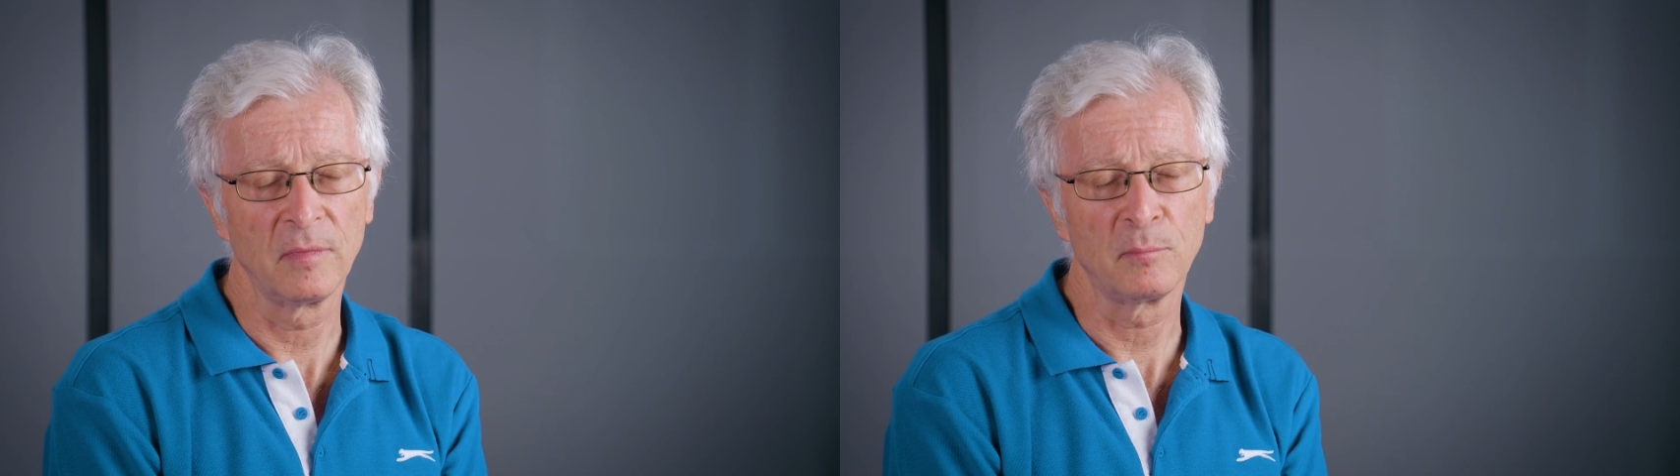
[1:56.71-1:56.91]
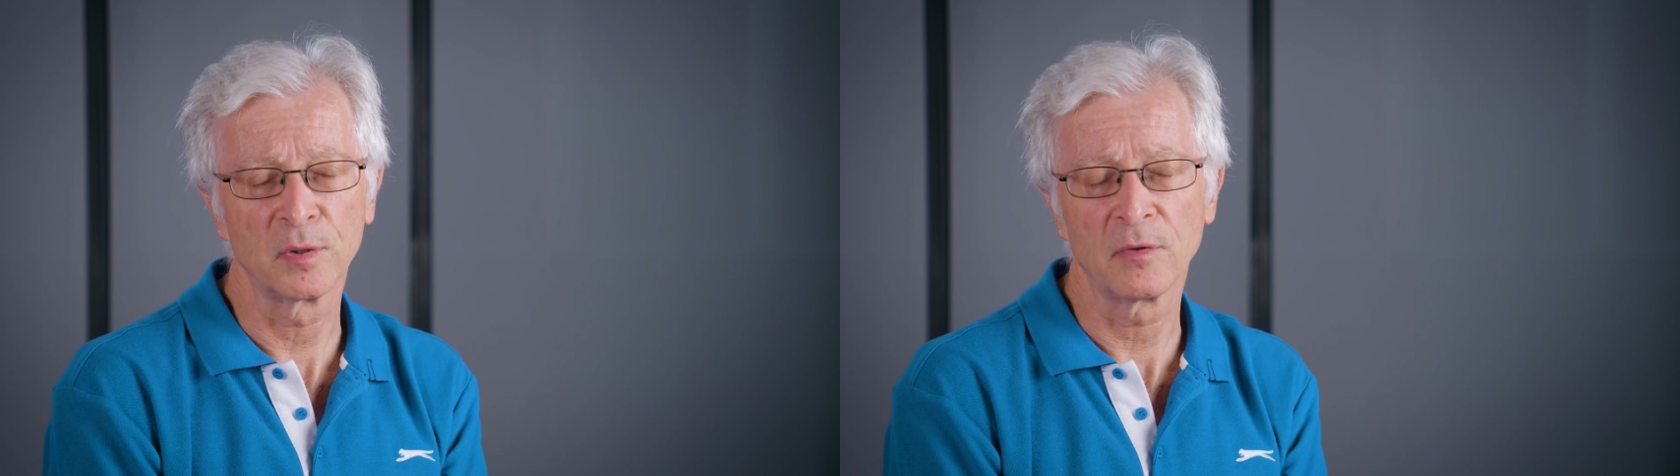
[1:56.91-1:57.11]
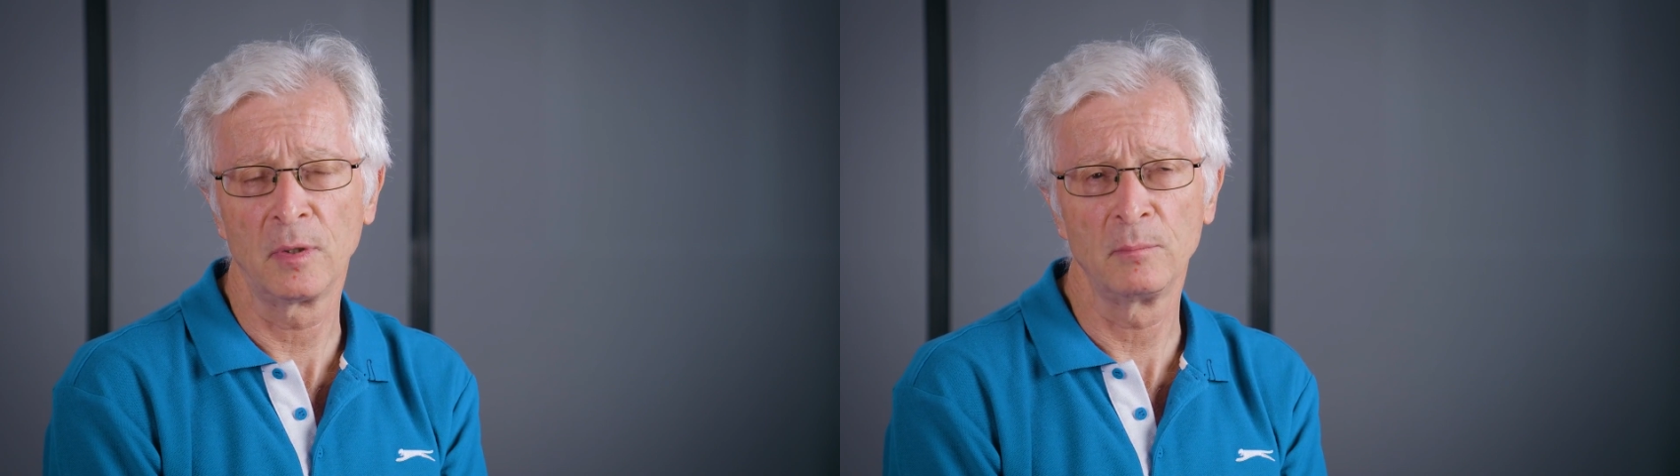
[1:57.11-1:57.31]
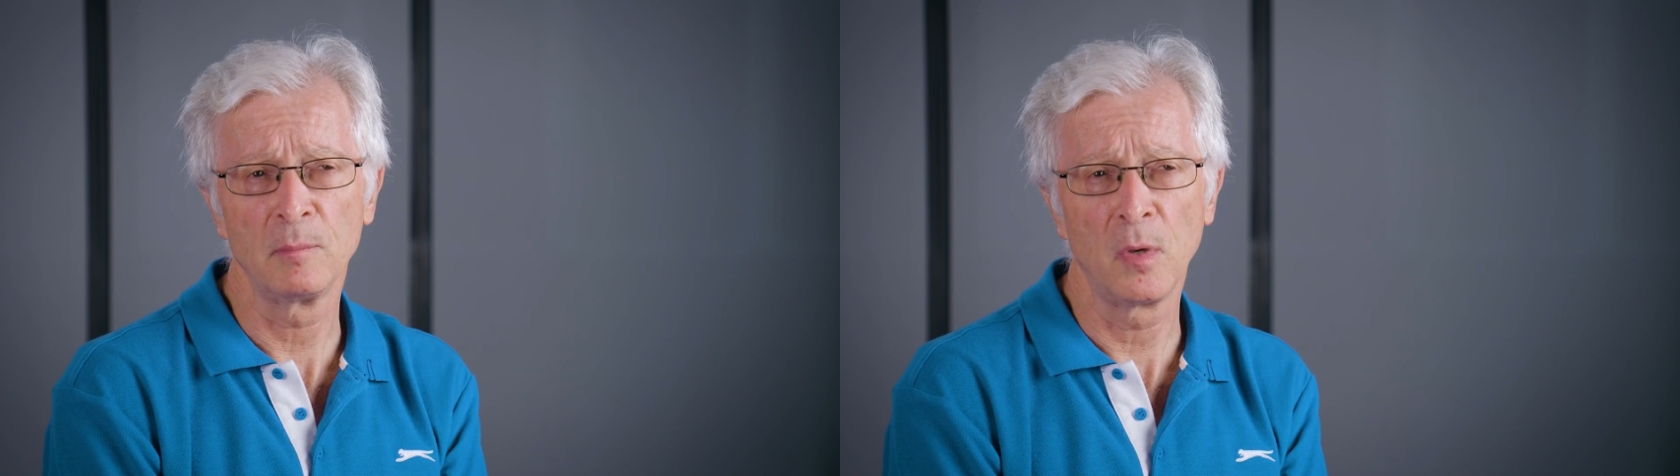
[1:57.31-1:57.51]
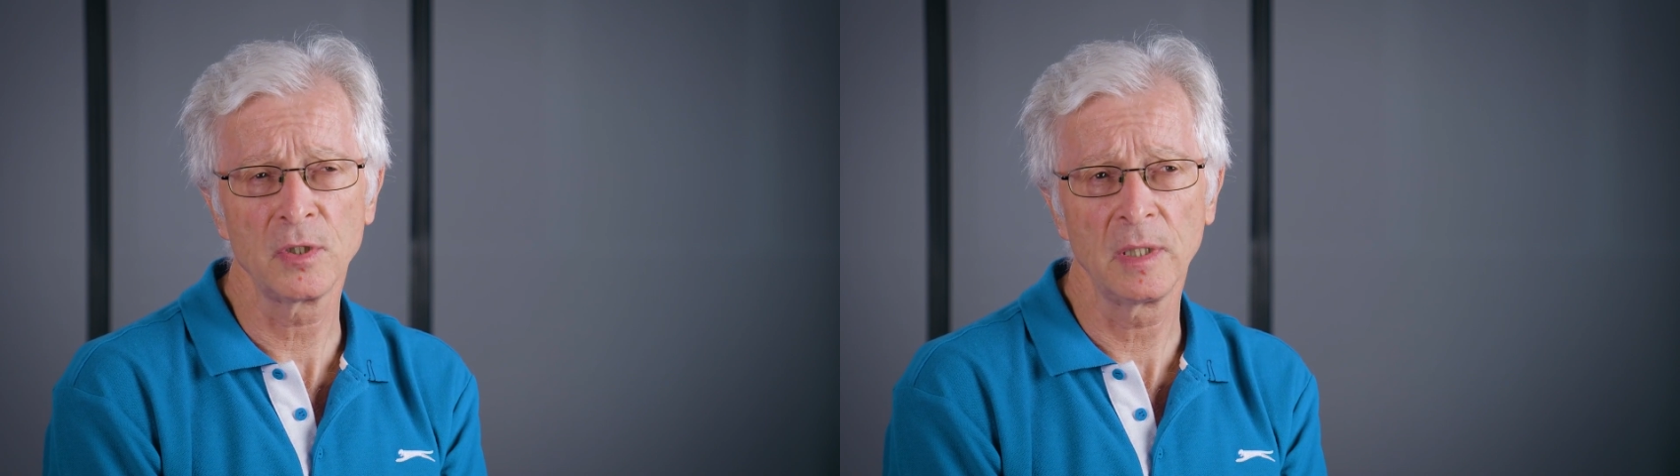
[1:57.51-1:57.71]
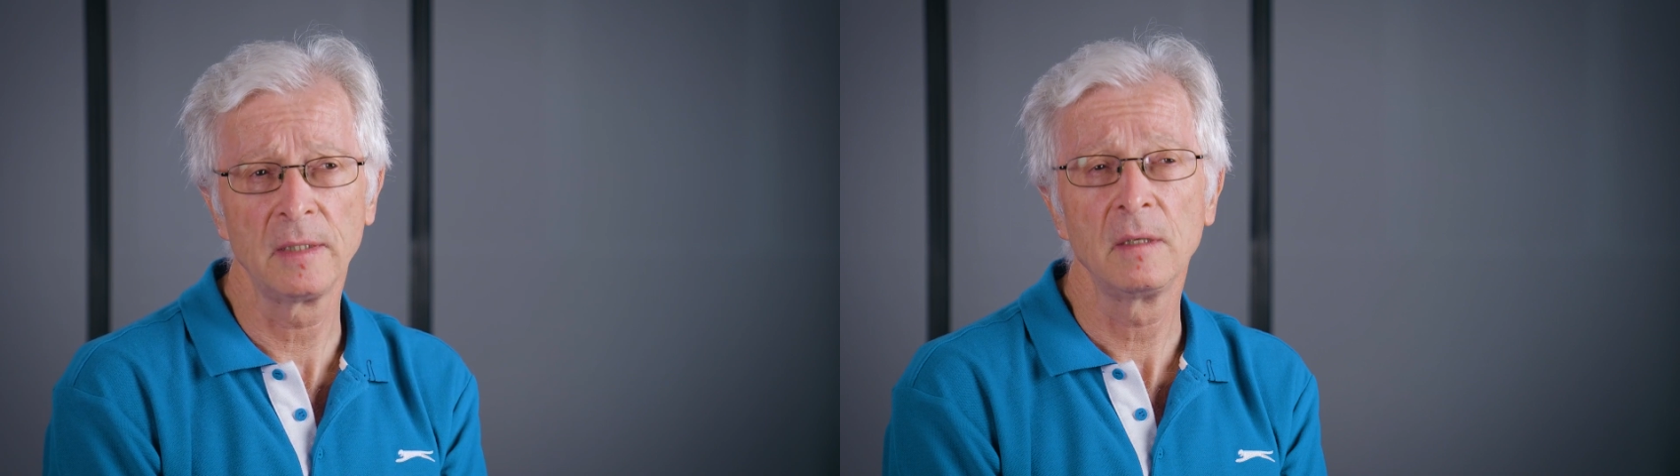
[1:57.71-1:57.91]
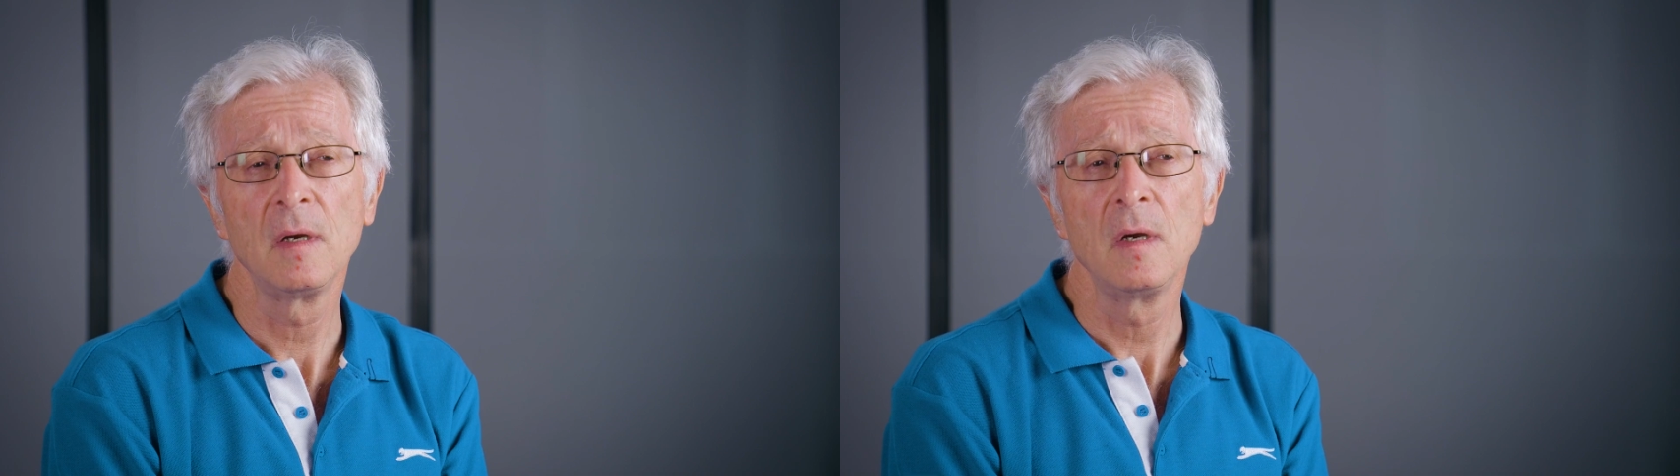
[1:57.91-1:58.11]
thrombomotilin,